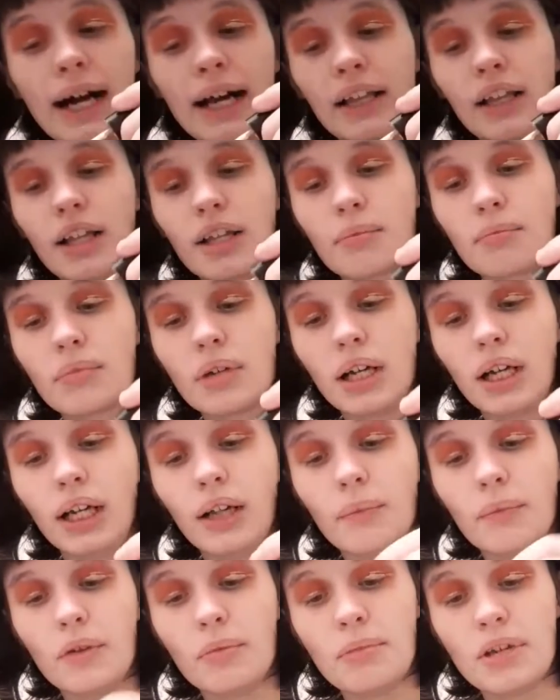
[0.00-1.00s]
I like
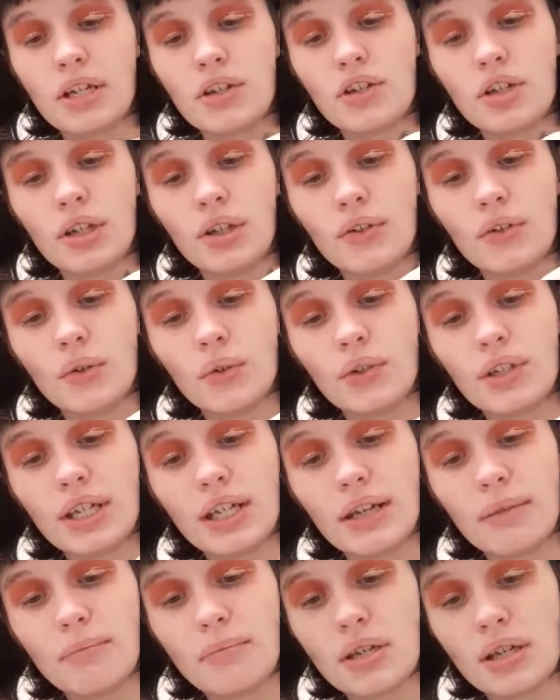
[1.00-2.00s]
the big chisel
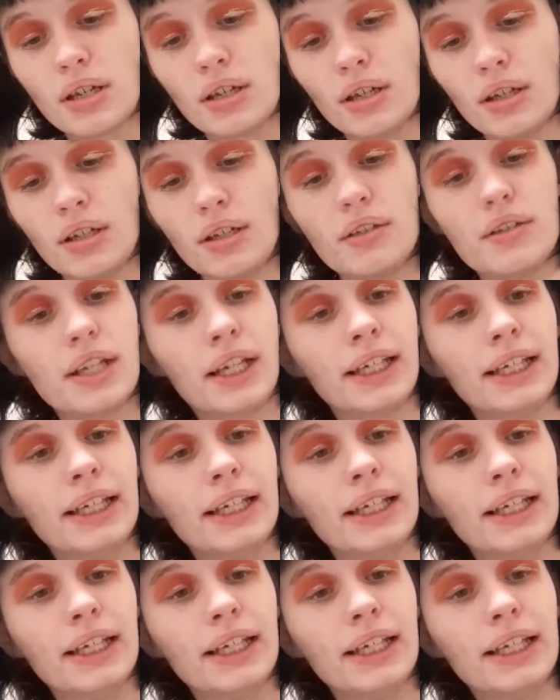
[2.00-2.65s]
tip because,